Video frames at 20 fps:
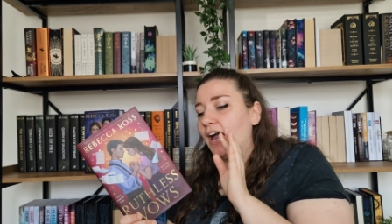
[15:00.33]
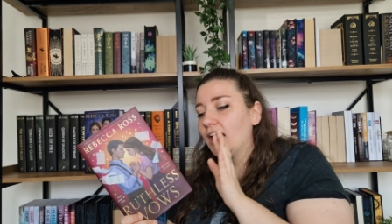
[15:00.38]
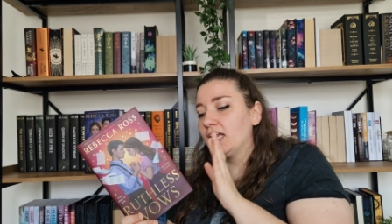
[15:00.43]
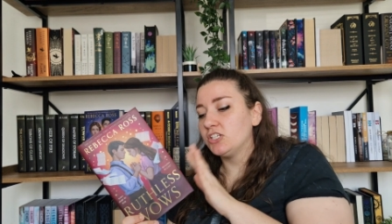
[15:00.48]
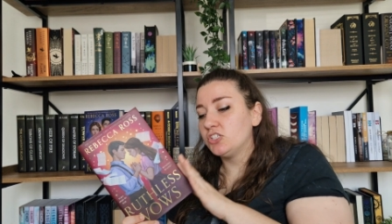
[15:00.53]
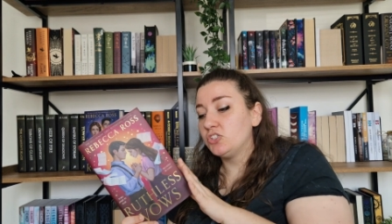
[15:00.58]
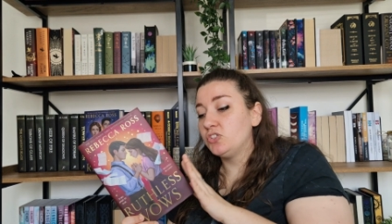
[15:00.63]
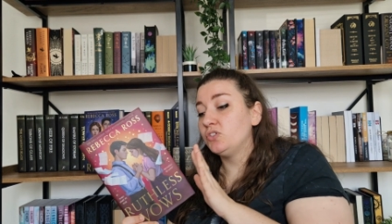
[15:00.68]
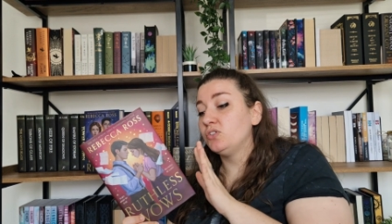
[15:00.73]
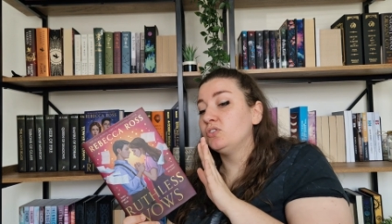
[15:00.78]
I
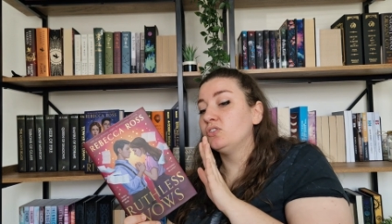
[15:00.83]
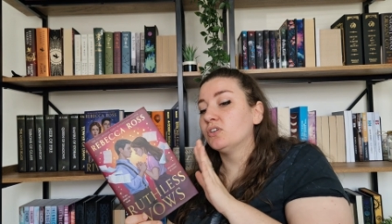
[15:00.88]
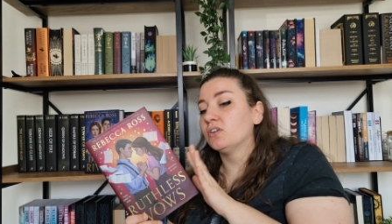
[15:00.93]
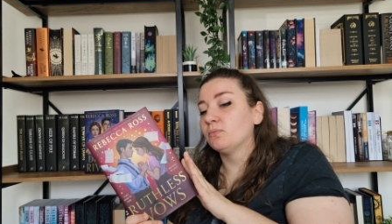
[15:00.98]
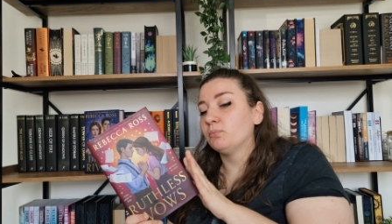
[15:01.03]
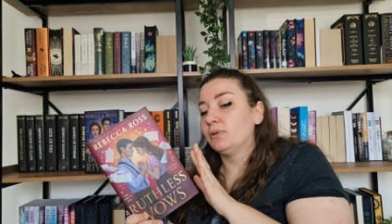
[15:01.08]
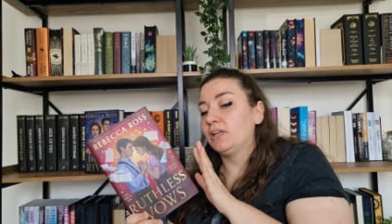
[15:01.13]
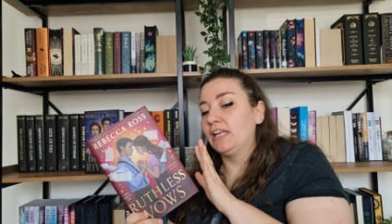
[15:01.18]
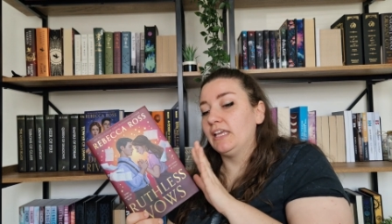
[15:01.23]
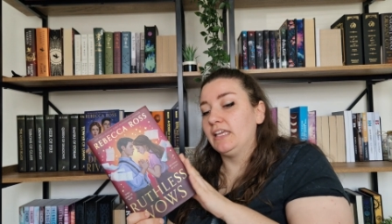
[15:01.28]
do
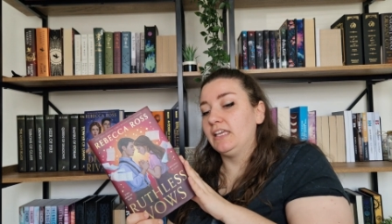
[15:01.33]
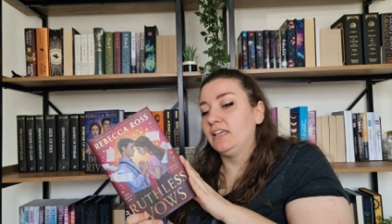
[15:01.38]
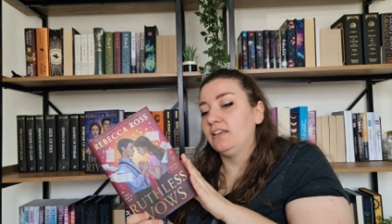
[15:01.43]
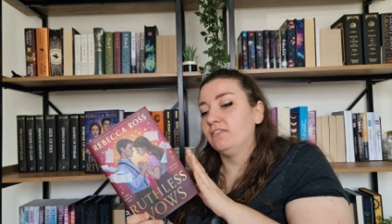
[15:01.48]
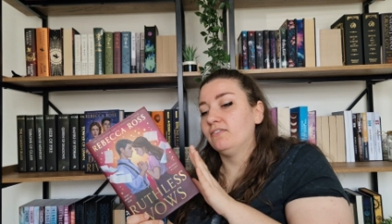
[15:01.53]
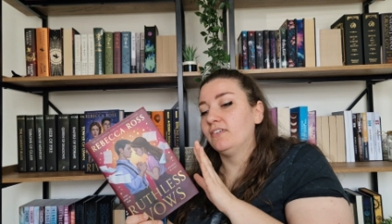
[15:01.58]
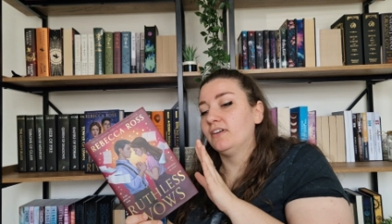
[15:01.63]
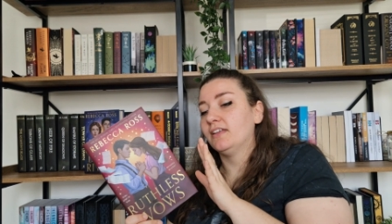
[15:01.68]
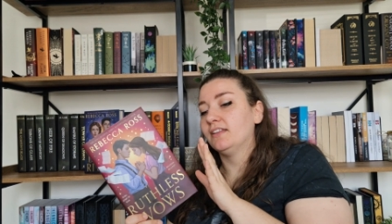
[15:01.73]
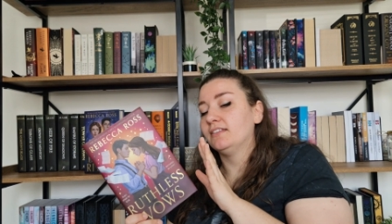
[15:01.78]
not
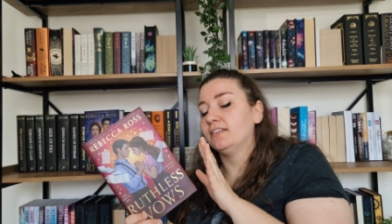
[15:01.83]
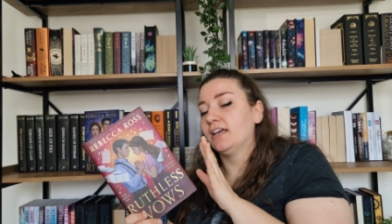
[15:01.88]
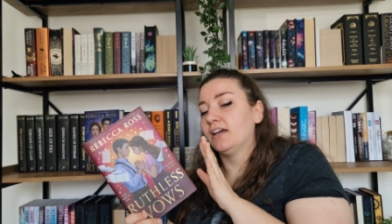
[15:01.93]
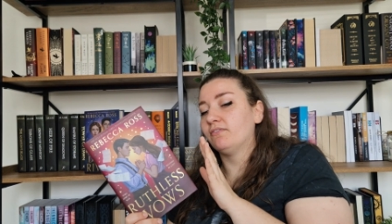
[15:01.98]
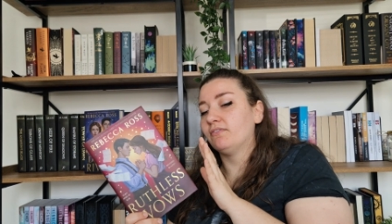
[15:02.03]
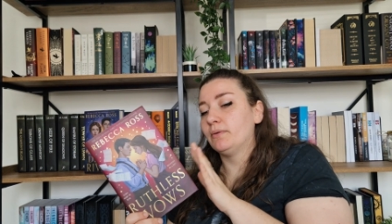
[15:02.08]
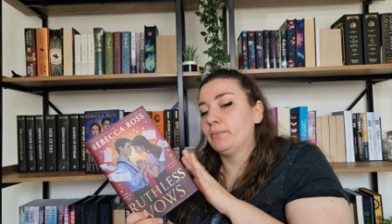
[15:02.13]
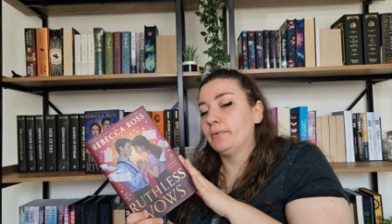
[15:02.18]
believe that